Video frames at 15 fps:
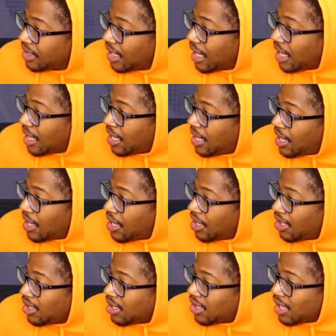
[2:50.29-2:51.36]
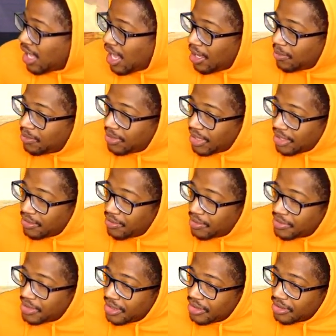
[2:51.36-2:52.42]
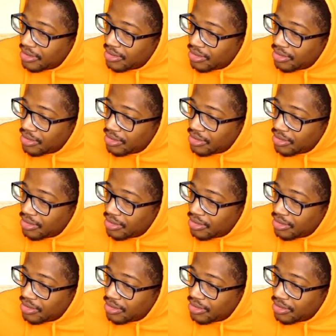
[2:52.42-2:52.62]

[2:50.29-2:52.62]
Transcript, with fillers: uh, I'll play UFC.